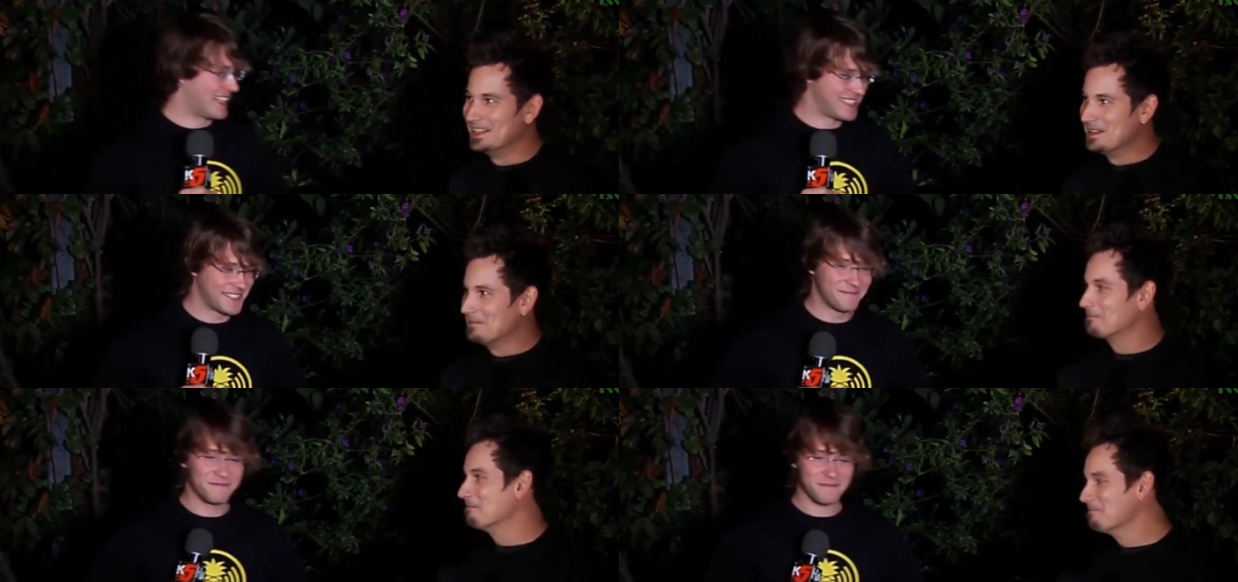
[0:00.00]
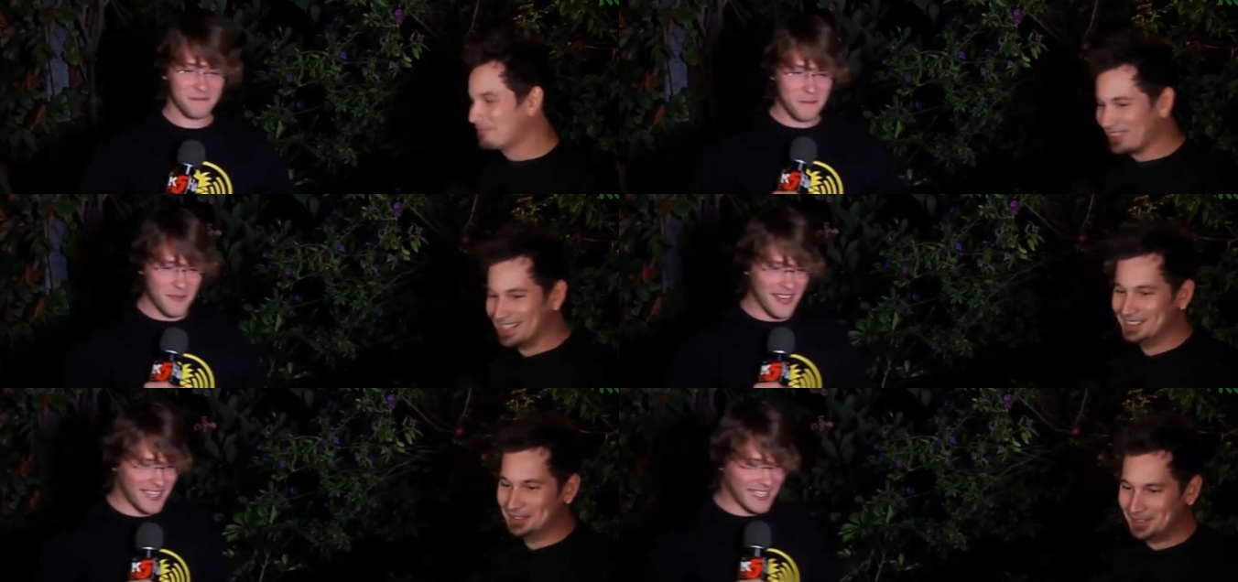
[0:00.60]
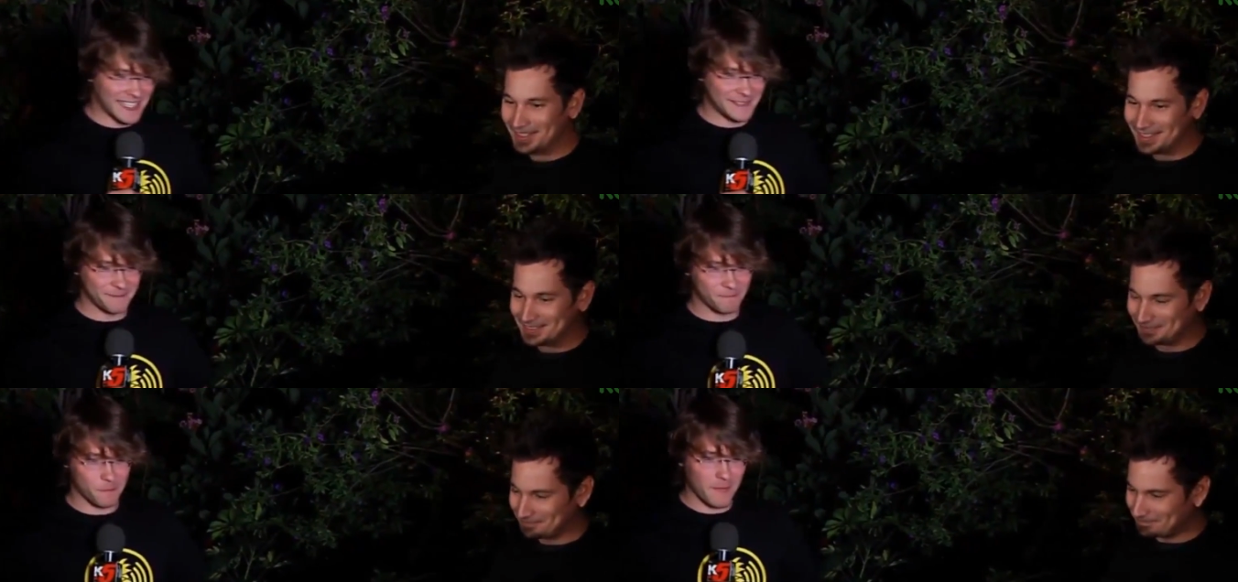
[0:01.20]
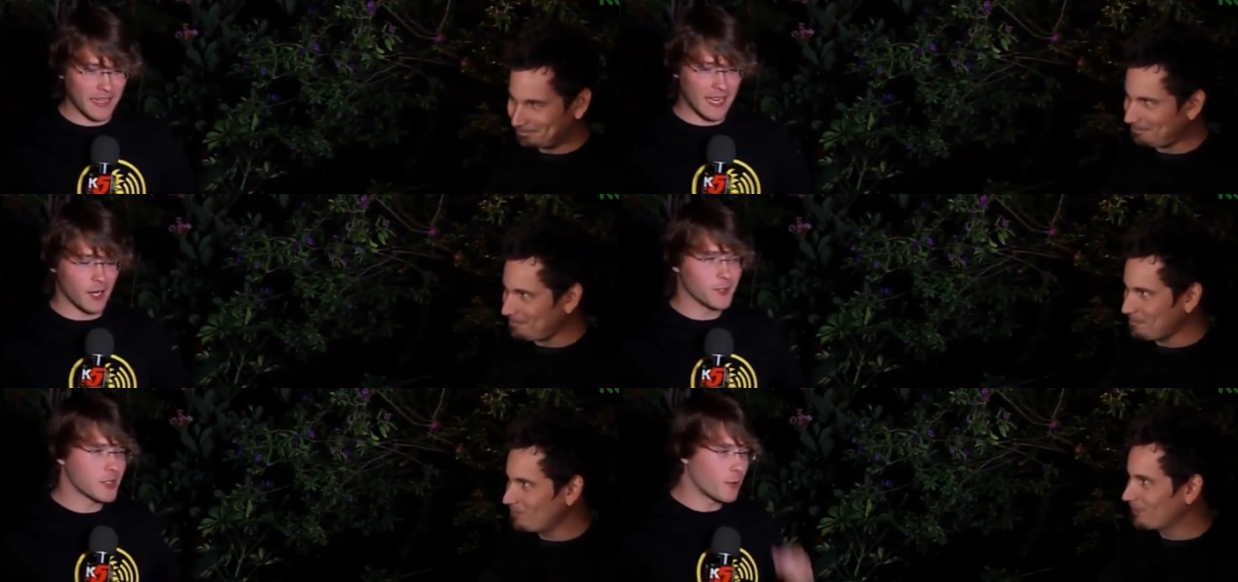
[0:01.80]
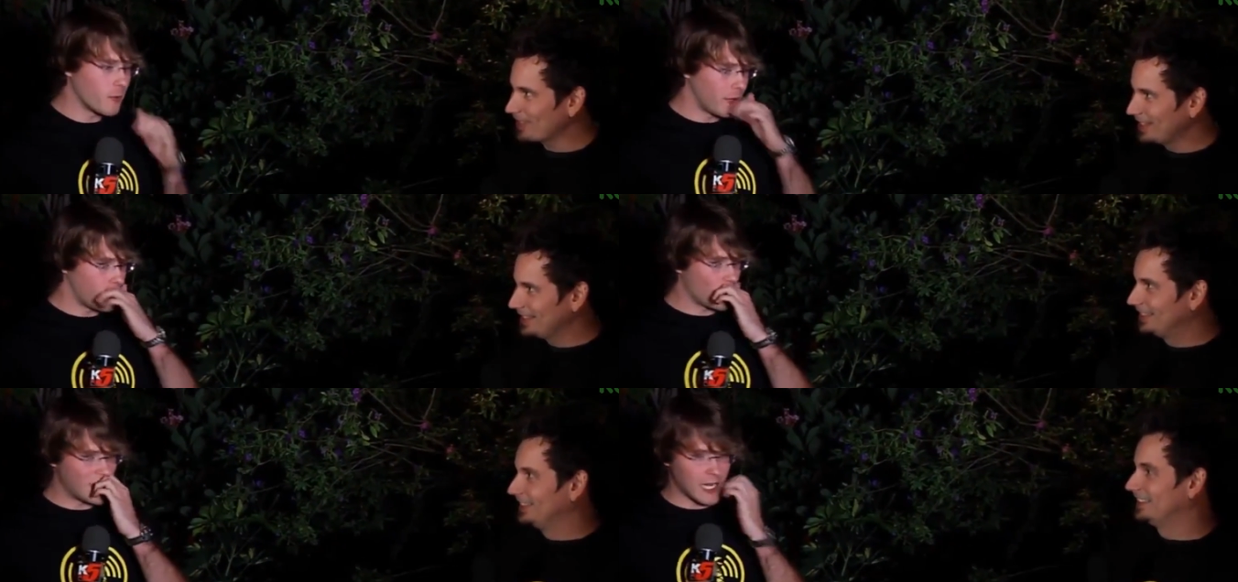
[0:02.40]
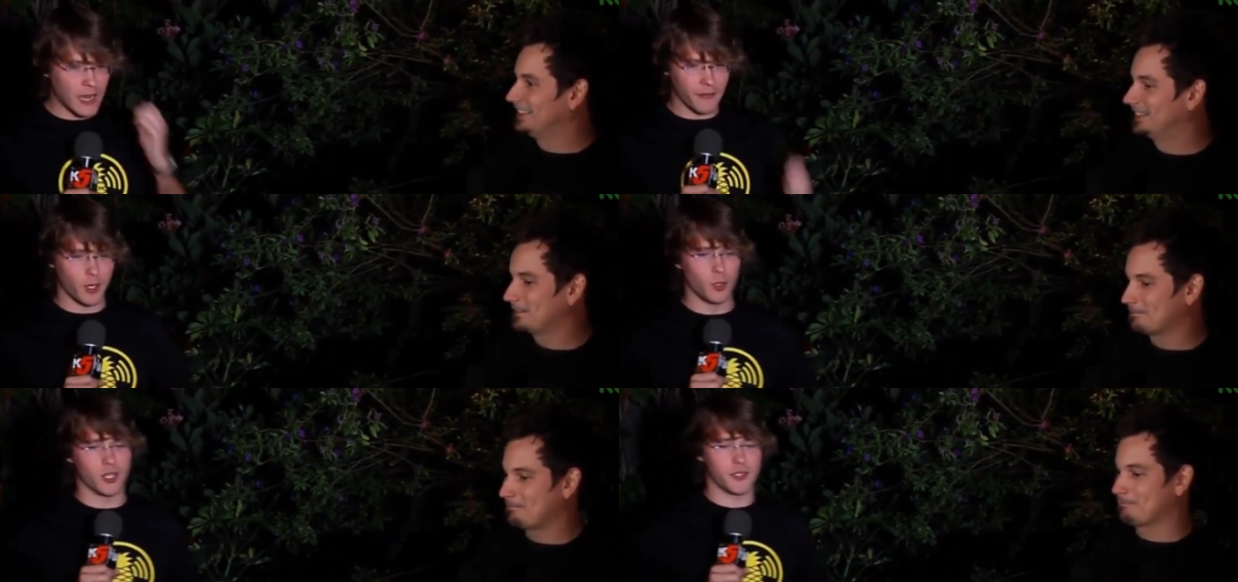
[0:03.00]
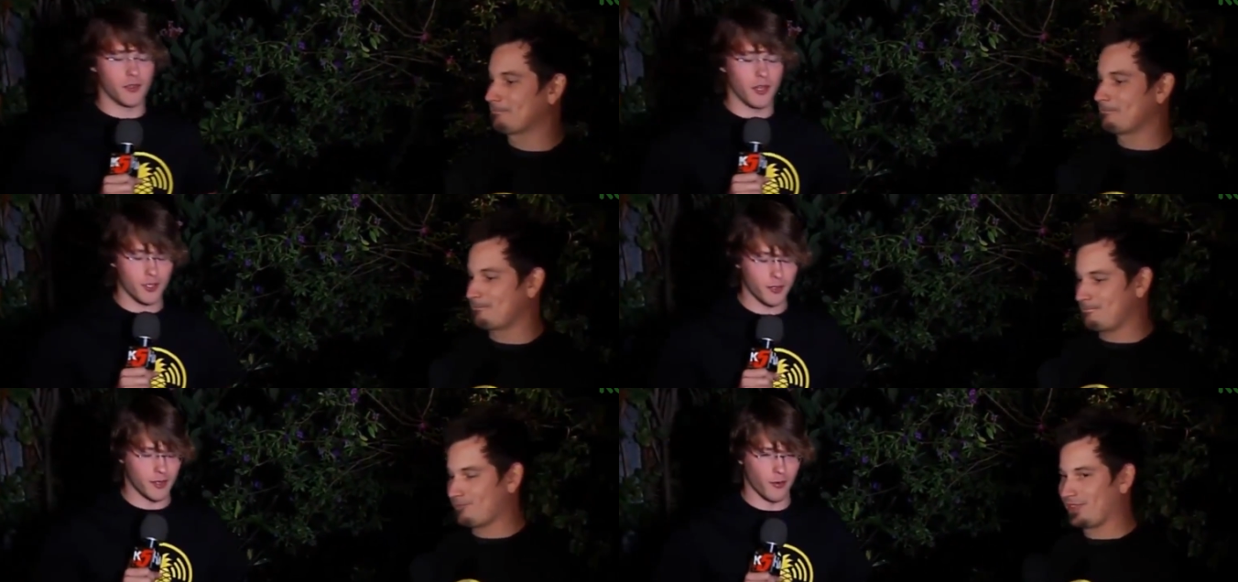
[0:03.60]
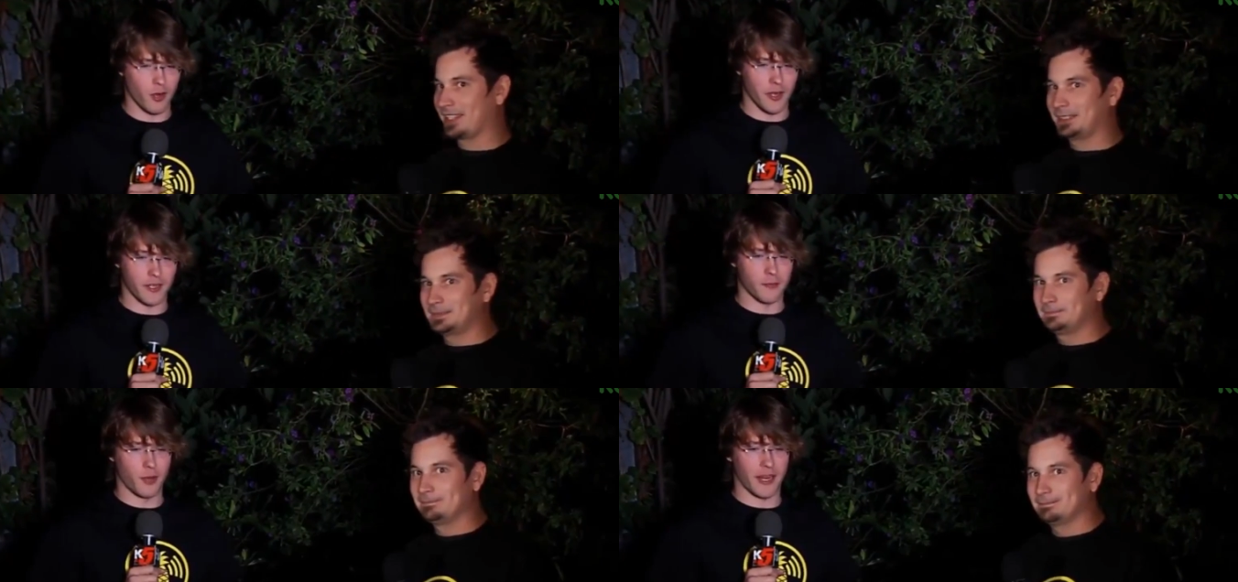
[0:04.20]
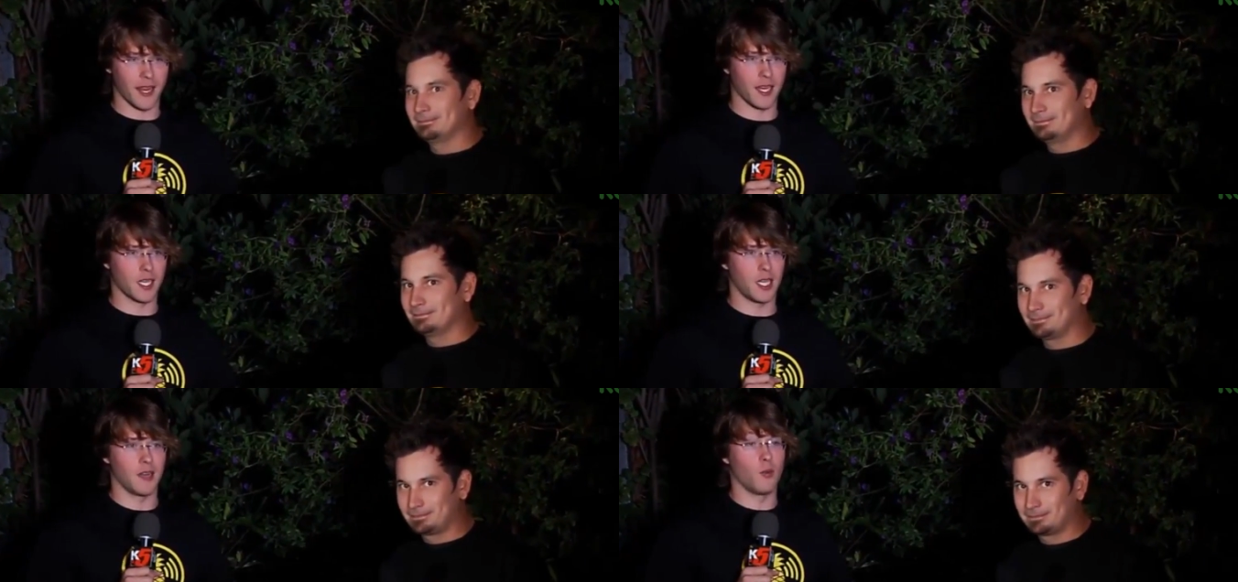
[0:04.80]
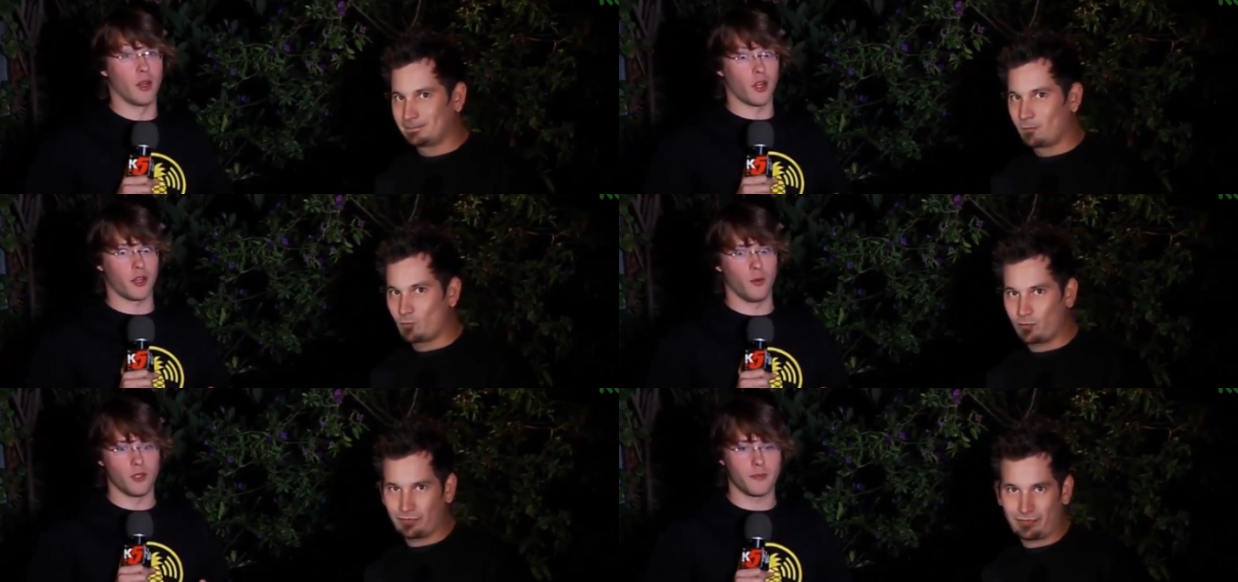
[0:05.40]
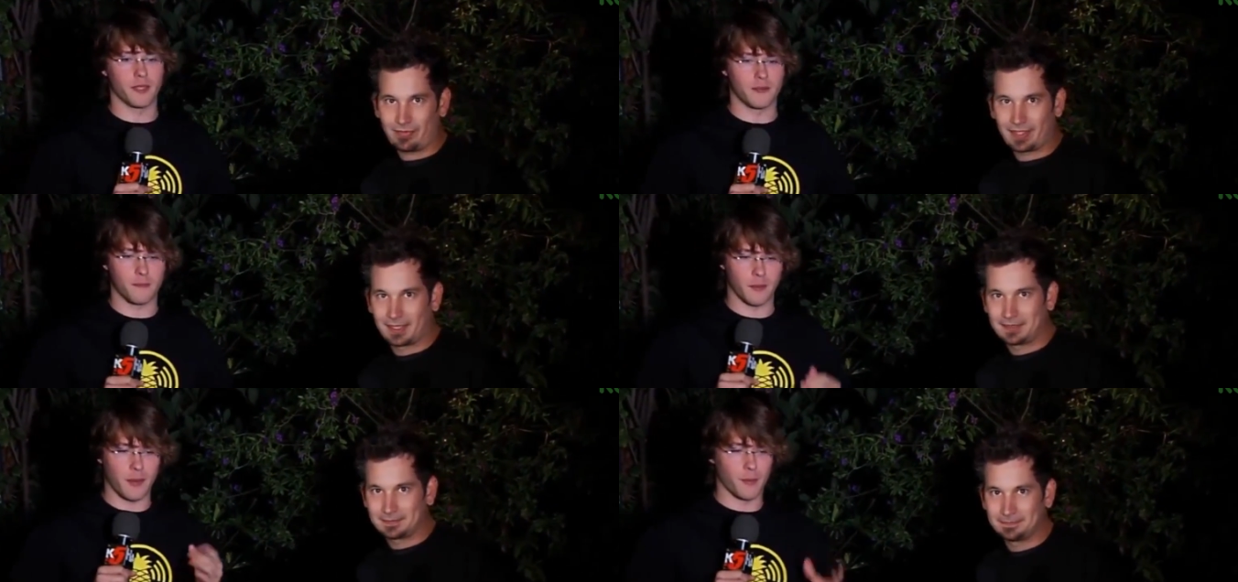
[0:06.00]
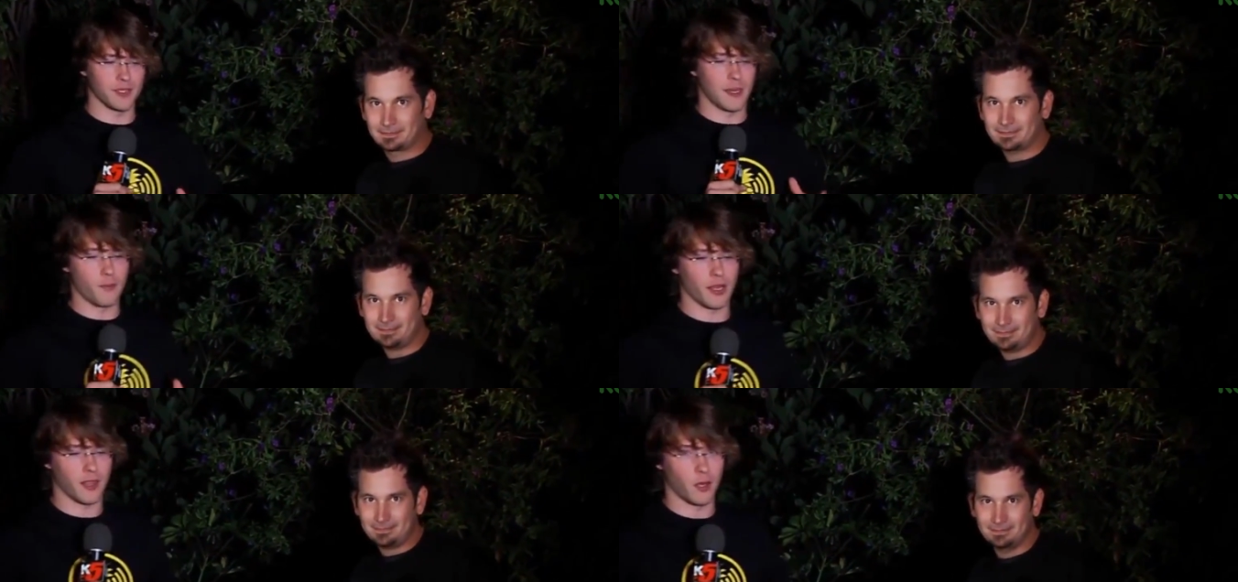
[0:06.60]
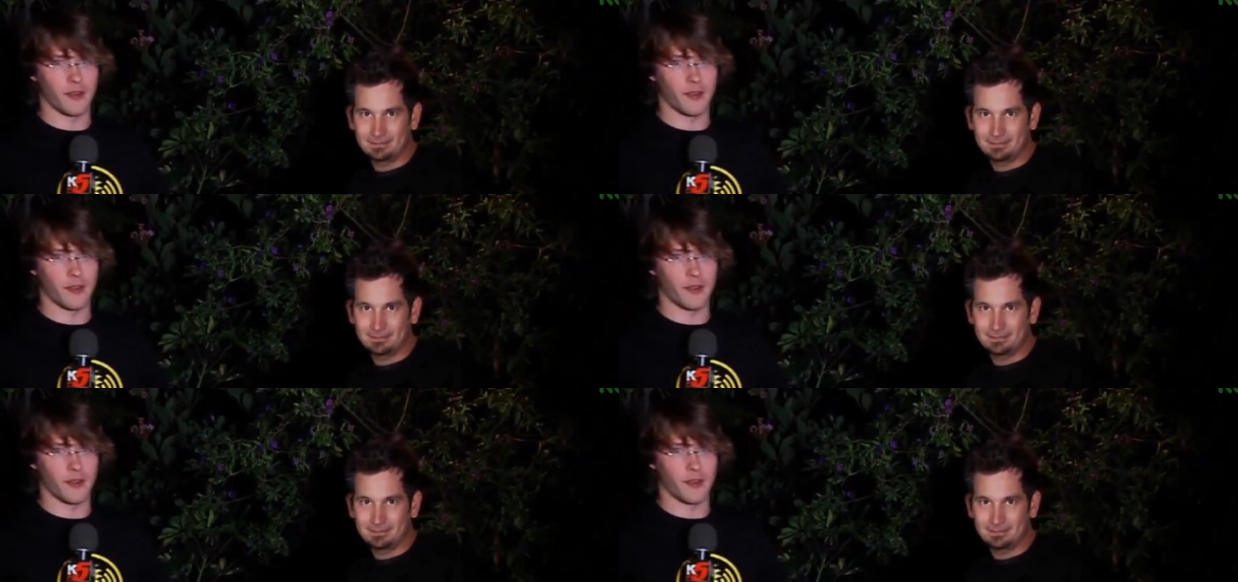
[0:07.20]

Speaker 1: Thanks. Um, yeah, no. So we, we, we did have huge is issues in regarding to breaking. Uh, well, not huge, but but people did break their